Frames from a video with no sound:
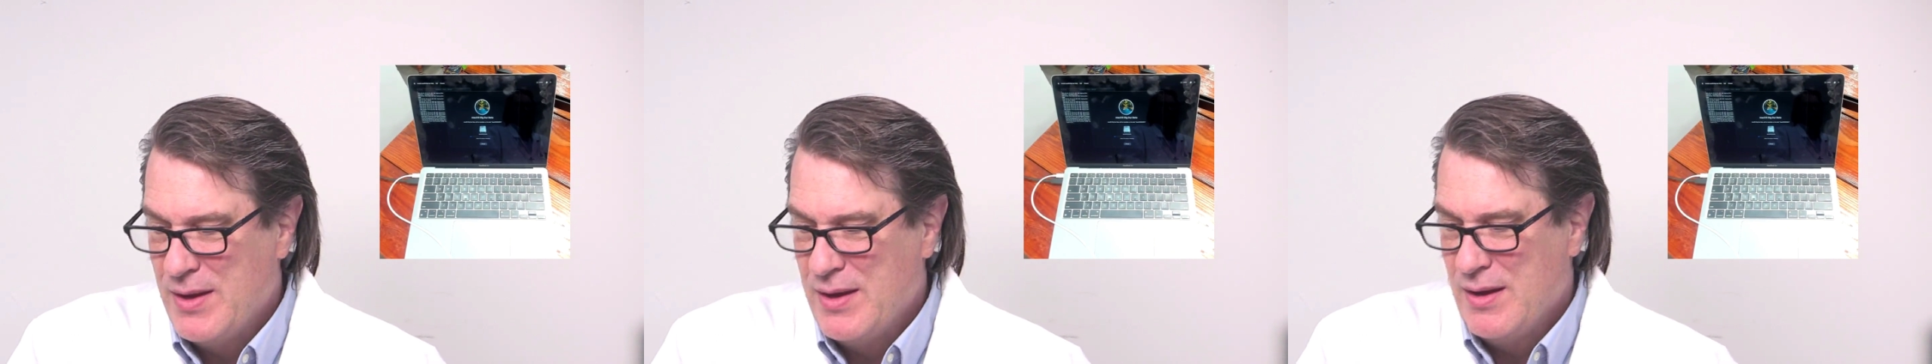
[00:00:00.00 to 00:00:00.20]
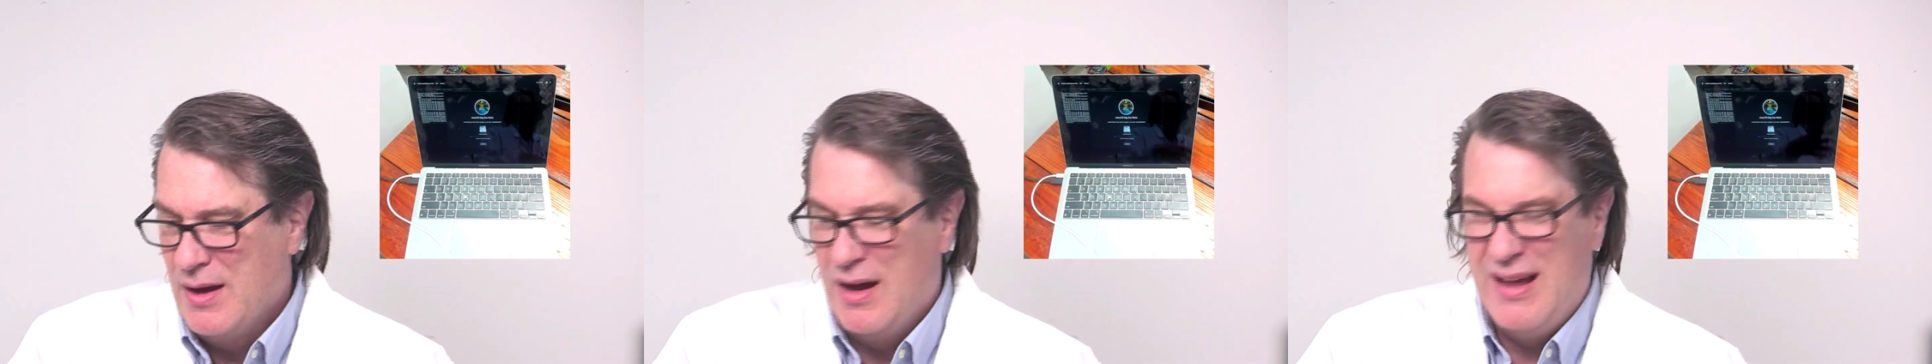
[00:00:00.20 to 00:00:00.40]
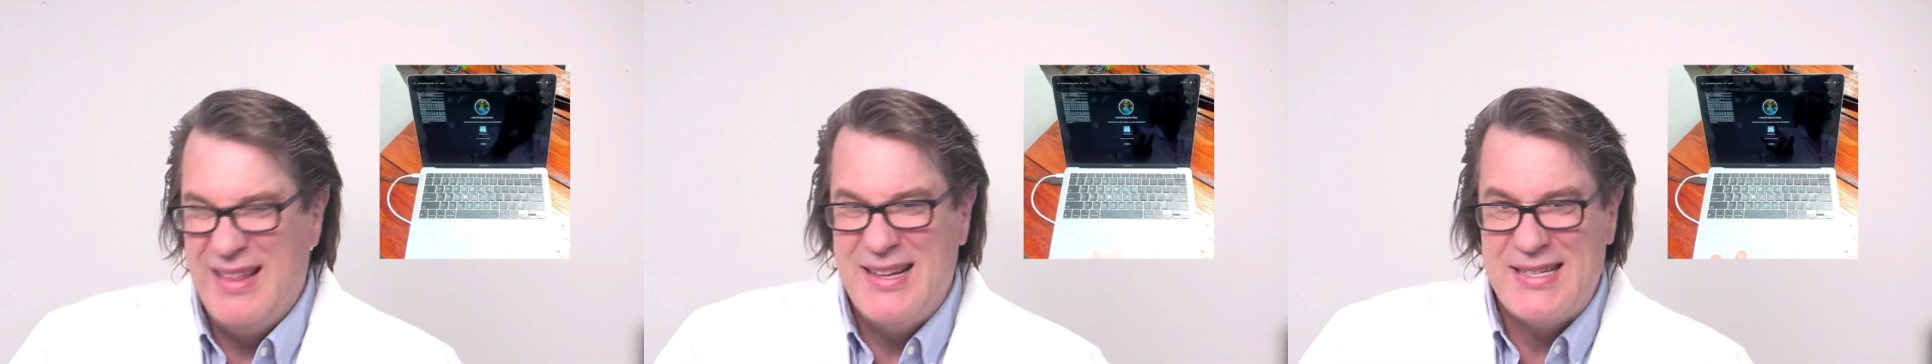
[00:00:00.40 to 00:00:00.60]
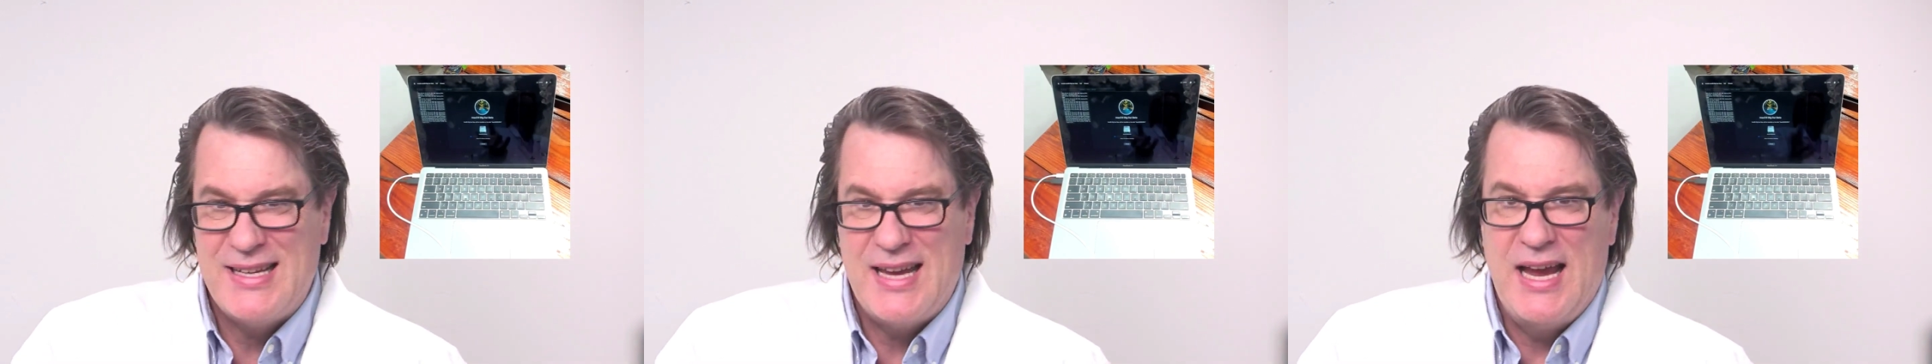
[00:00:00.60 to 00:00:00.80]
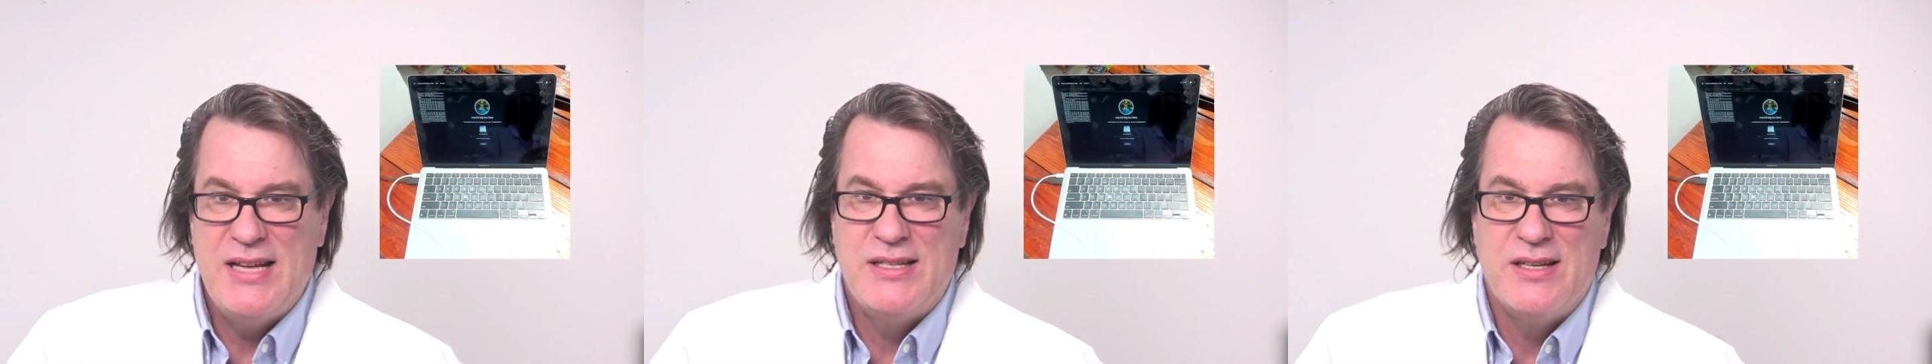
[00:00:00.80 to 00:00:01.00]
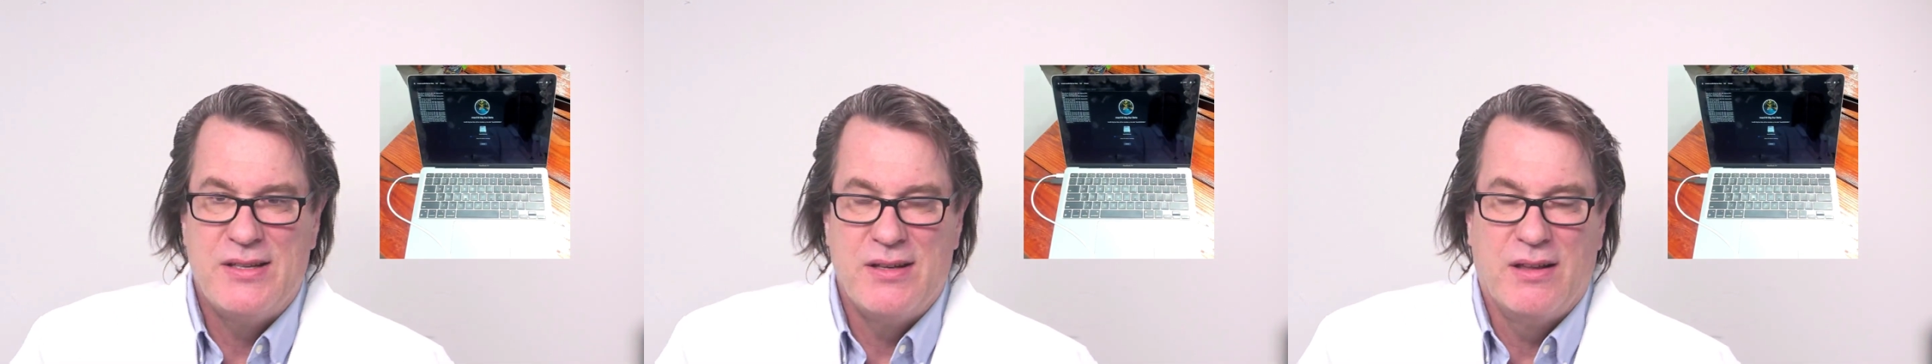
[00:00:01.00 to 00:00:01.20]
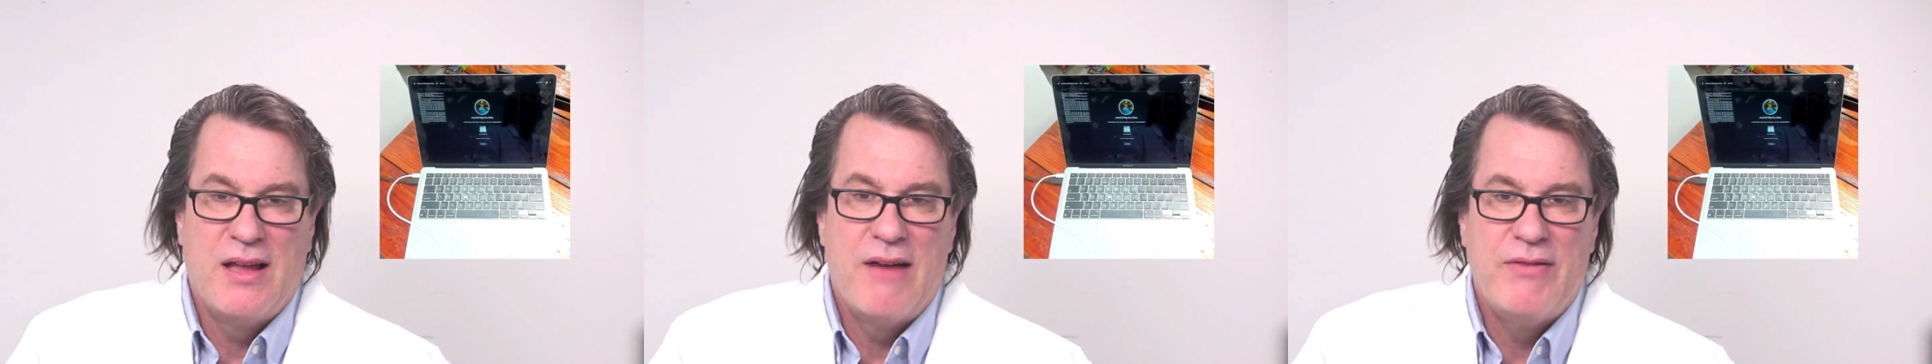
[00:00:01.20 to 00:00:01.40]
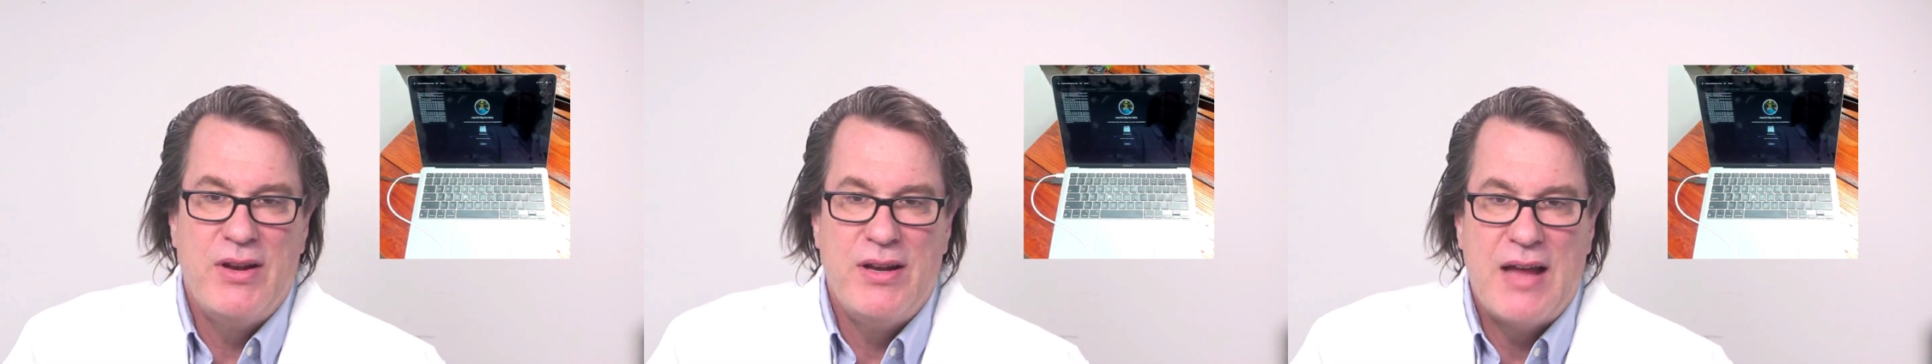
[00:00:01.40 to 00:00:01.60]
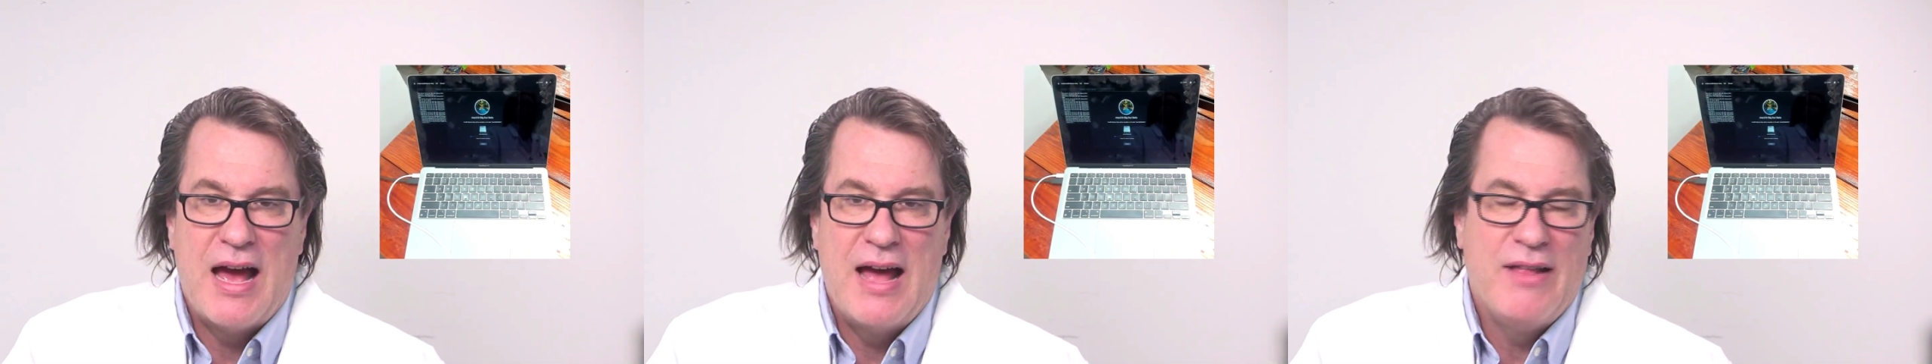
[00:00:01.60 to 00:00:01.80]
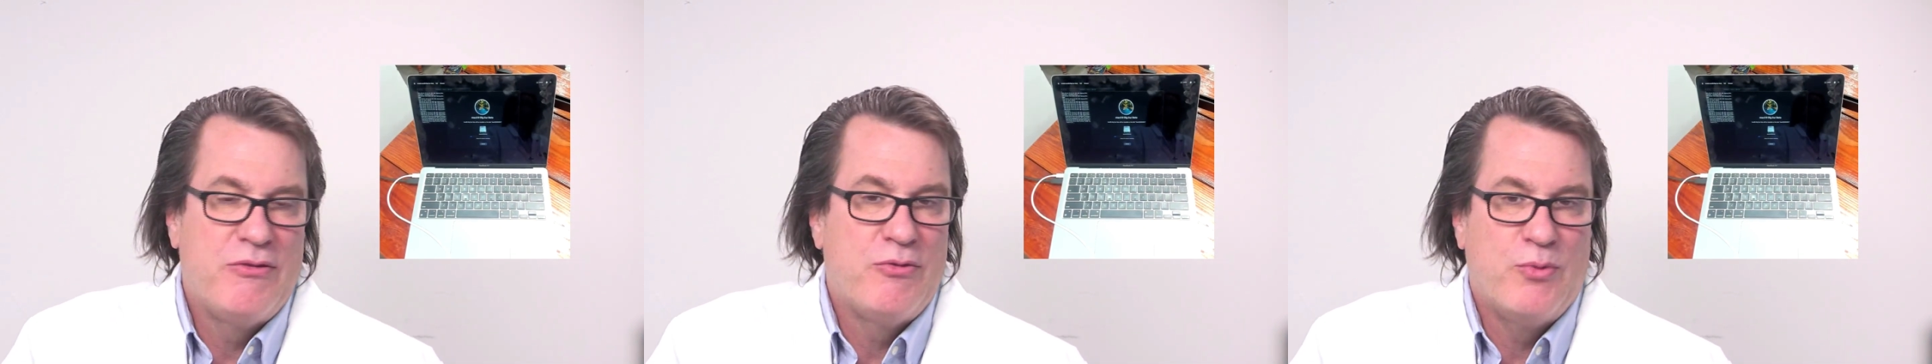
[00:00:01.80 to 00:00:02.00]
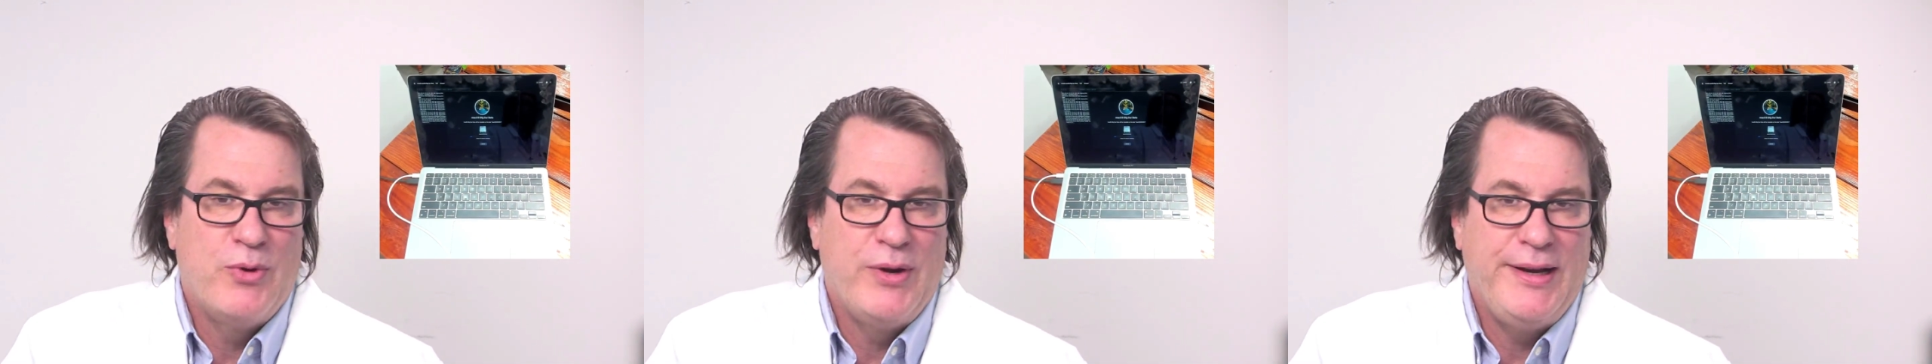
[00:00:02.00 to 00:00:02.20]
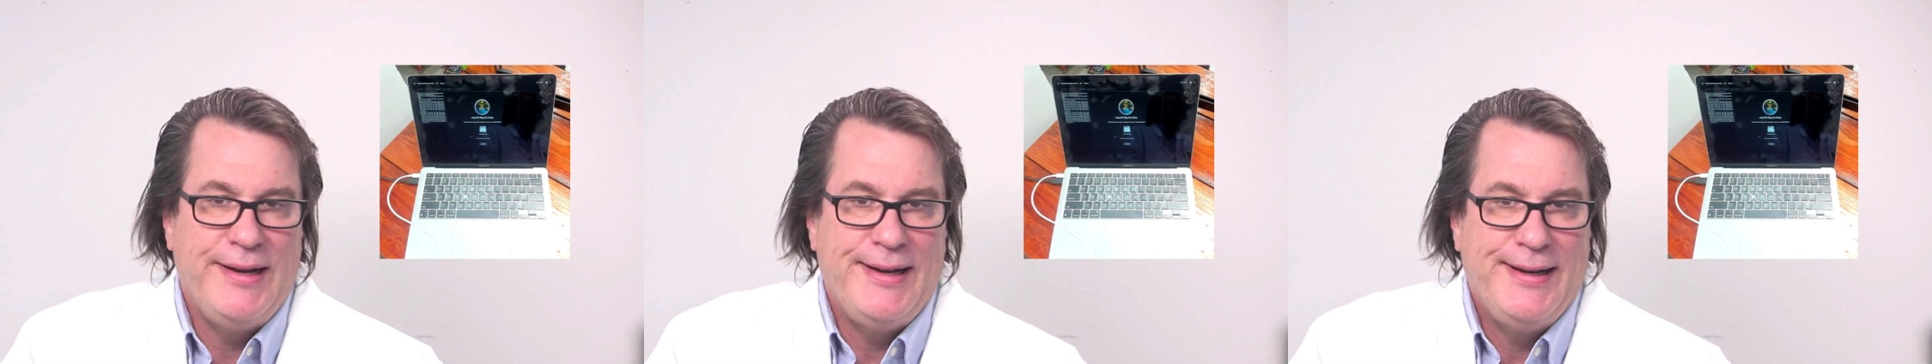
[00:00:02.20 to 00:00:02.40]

In this case, it's 11.3